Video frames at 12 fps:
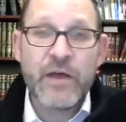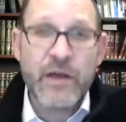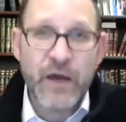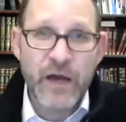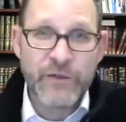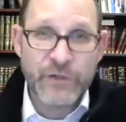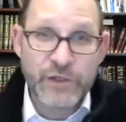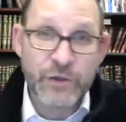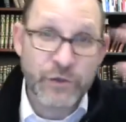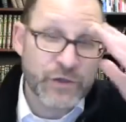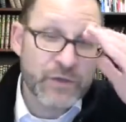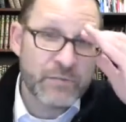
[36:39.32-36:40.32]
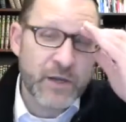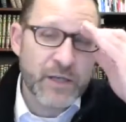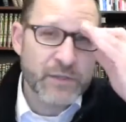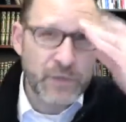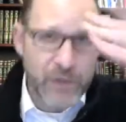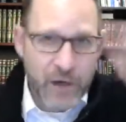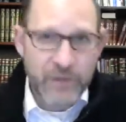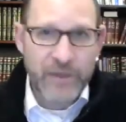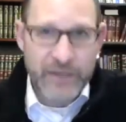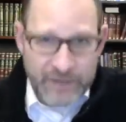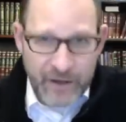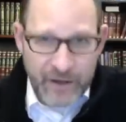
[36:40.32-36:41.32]
the children, because we know that
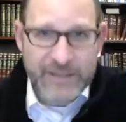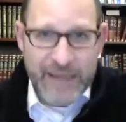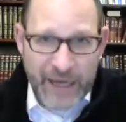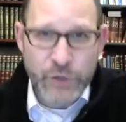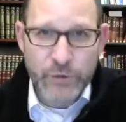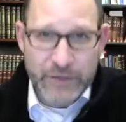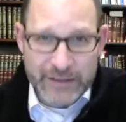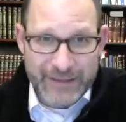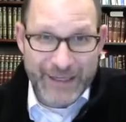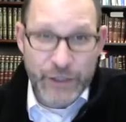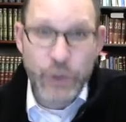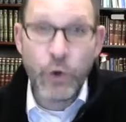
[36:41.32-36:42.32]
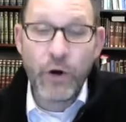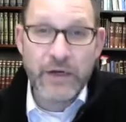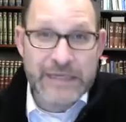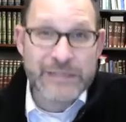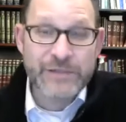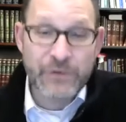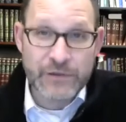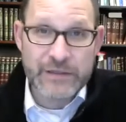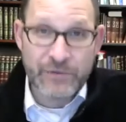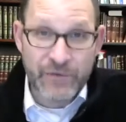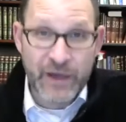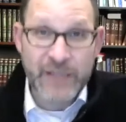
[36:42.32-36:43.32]
he does actually ignore Yisro's
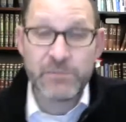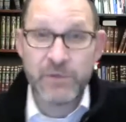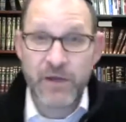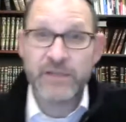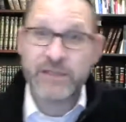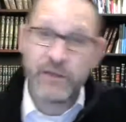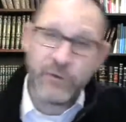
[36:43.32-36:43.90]
advice, because on the